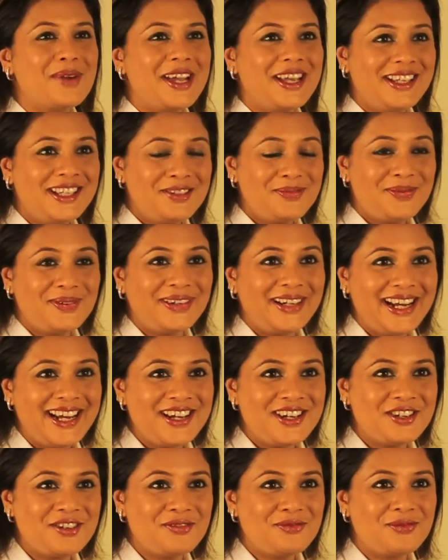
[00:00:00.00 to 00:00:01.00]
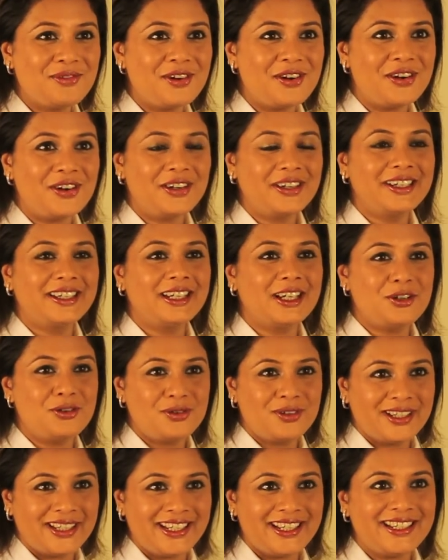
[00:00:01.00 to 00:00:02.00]
My inspiration for
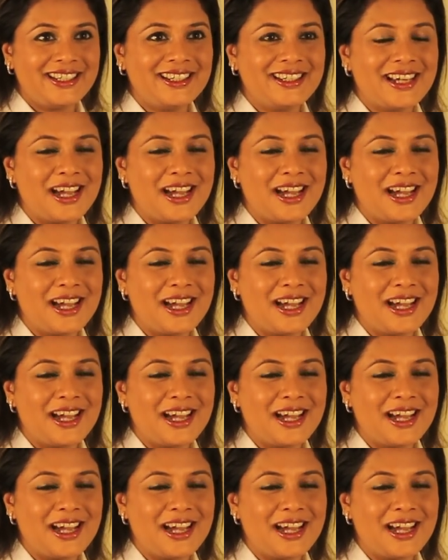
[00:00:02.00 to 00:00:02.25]
Canoe Canadian